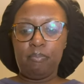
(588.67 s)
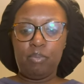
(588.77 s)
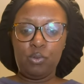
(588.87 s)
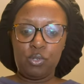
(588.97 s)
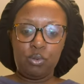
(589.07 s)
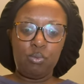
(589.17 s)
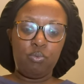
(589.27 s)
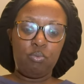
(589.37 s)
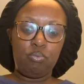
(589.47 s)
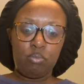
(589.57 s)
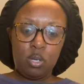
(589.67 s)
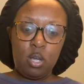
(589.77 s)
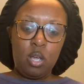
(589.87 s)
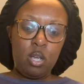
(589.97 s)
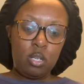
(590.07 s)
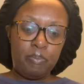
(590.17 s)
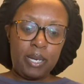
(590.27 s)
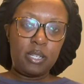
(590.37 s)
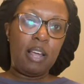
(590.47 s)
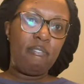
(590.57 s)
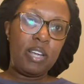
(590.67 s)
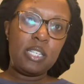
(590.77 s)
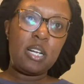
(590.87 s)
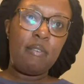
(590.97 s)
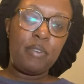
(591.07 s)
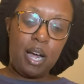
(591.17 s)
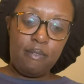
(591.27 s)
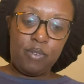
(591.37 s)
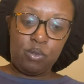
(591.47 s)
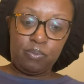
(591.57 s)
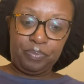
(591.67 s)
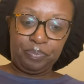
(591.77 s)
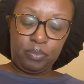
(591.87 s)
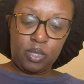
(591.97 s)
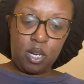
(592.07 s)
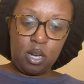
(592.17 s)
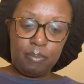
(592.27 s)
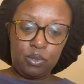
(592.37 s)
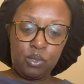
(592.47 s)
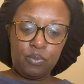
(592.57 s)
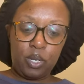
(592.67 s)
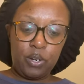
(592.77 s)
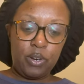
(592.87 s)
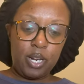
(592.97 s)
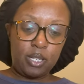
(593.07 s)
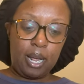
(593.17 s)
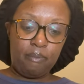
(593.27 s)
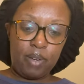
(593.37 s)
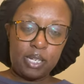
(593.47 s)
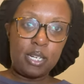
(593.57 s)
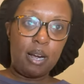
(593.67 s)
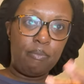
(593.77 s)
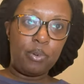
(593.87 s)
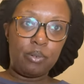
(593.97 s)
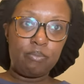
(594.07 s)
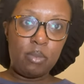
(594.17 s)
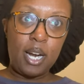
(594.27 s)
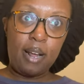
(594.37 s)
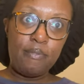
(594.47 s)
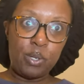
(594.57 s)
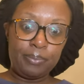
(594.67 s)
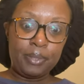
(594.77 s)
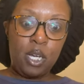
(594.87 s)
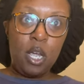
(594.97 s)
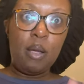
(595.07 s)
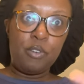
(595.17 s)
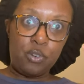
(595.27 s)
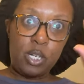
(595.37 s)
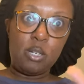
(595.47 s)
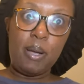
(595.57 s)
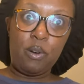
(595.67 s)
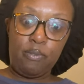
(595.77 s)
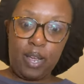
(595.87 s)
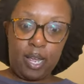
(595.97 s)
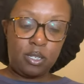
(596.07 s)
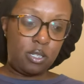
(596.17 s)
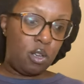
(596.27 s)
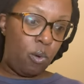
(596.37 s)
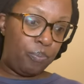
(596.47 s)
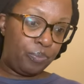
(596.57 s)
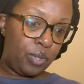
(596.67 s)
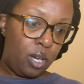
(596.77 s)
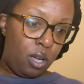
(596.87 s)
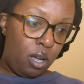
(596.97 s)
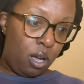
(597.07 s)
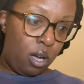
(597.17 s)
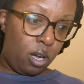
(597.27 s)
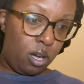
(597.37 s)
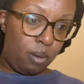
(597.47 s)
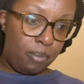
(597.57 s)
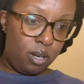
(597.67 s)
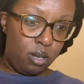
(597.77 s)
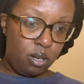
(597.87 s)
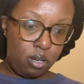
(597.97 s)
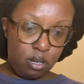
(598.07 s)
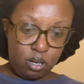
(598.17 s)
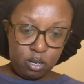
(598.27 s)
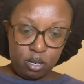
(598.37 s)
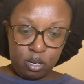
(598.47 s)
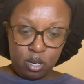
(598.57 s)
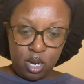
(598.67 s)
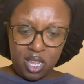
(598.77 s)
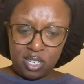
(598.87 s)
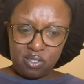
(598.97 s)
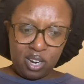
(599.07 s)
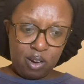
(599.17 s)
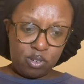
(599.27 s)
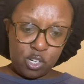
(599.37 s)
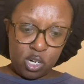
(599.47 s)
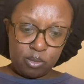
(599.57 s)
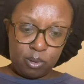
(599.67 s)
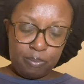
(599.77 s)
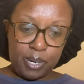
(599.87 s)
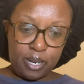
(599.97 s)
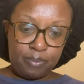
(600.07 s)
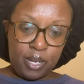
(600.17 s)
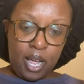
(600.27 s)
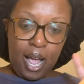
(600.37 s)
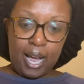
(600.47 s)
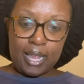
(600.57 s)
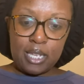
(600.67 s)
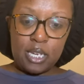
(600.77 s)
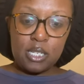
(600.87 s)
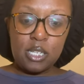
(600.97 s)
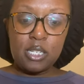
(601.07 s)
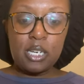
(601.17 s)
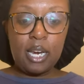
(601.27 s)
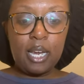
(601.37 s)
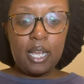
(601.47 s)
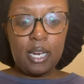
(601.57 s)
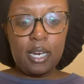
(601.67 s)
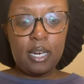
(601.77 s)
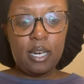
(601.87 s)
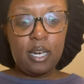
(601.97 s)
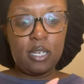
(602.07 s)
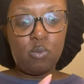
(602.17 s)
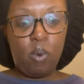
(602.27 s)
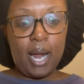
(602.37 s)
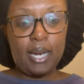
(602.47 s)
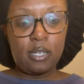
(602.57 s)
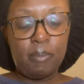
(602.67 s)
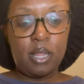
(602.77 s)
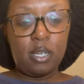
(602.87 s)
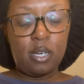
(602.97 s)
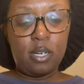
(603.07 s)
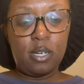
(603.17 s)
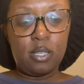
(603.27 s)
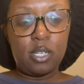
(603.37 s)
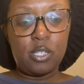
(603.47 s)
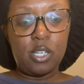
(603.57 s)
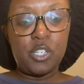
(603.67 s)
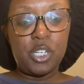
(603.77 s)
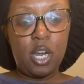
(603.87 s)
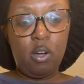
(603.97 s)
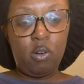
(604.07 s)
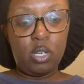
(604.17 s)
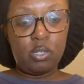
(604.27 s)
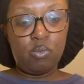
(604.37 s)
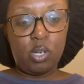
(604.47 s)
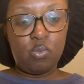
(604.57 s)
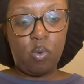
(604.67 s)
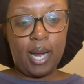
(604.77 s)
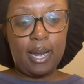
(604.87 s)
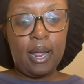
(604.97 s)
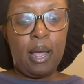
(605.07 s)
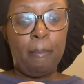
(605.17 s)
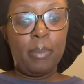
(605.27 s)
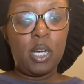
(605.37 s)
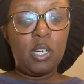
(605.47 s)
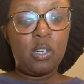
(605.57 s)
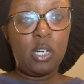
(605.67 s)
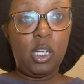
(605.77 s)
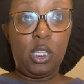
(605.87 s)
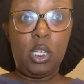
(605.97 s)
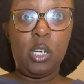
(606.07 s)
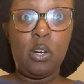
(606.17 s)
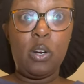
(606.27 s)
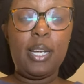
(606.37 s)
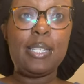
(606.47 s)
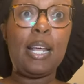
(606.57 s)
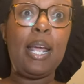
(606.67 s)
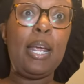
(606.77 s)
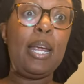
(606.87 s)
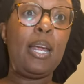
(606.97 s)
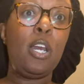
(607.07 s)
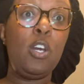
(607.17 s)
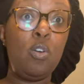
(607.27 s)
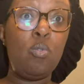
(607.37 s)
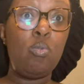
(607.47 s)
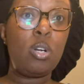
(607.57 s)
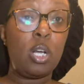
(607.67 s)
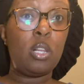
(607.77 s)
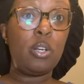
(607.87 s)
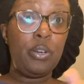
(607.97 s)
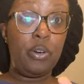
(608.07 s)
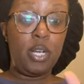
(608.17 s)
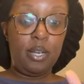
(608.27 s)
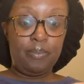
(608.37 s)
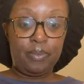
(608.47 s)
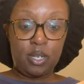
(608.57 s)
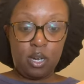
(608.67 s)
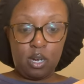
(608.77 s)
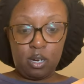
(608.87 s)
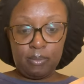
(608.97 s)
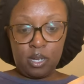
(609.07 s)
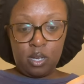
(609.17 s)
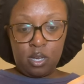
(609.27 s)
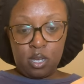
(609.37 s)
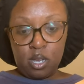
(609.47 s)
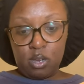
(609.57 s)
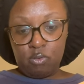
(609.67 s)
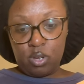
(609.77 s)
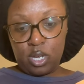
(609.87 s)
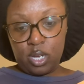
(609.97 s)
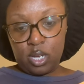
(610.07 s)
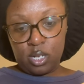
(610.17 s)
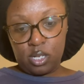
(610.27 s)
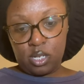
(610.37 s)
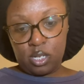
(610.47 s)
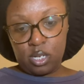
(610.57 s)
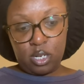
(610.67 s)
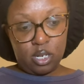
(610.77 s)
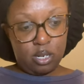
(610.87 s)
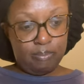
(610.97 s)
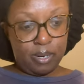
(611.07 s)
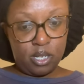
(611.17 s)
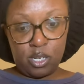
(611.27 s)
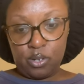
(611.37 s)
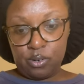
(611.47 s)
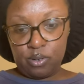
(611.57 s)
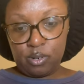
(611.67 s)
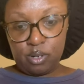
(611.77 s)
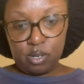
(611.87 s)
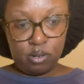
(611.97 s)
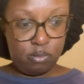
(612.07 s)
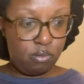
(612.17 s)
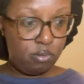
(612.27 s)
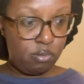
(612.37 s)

Bluetooth is basically like FaceTime for iPhone. Bluetooth on a hearing aid is like FaceTime for an iPhone. It drains the battery fast. So, and these are not rechargeable, but I got these. The skin is white. mean, the shell is white. But underneath here is a nude color hearing aid. You can't see it, but it's here. Uh-oh.